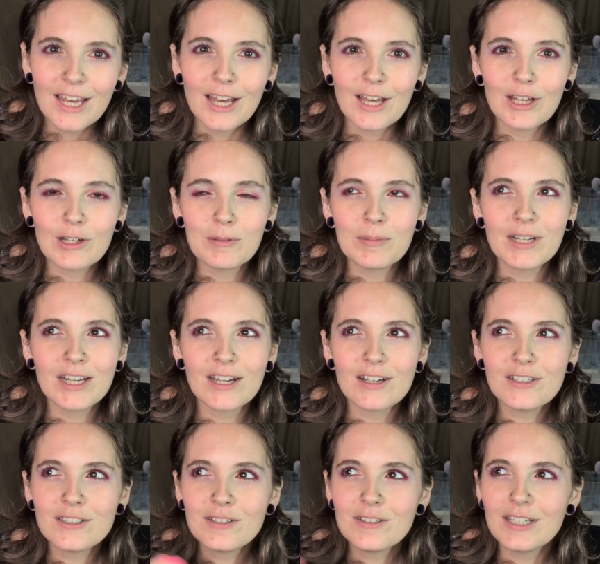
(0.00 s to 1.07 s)
but I
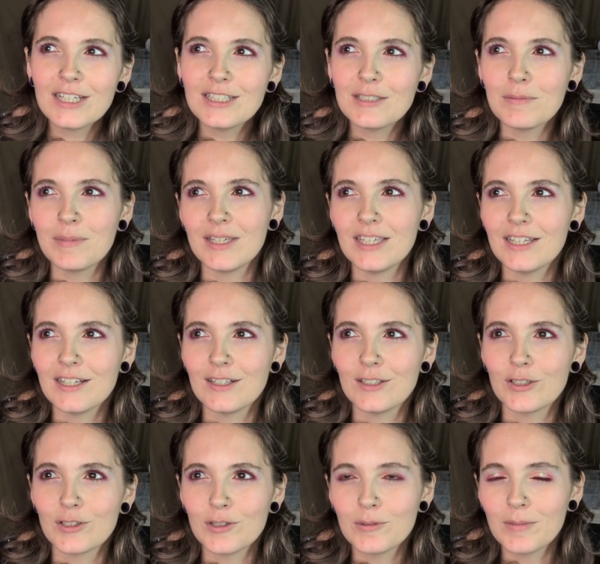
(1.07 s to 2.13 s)
also like to be a
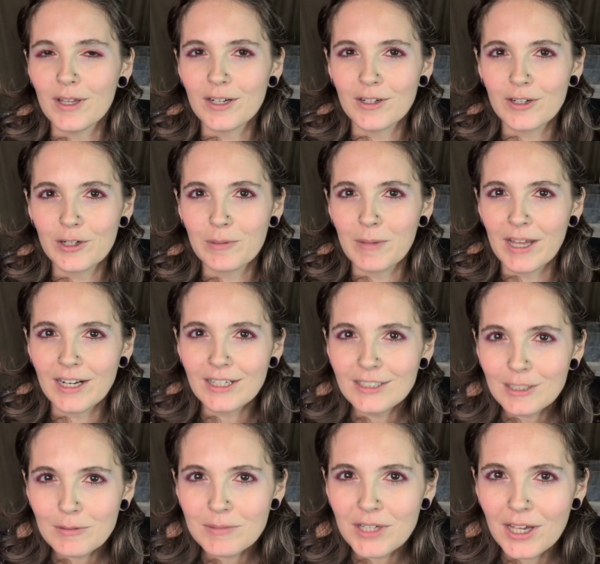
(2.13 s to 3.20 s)
little monochromatic
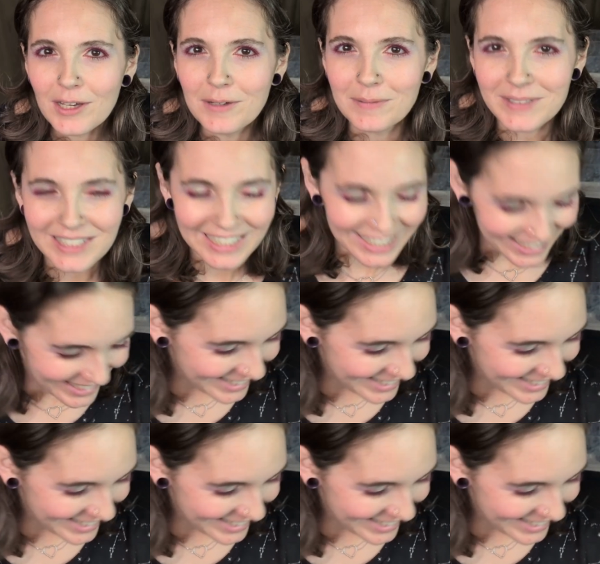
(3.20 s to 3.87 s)
sometimes.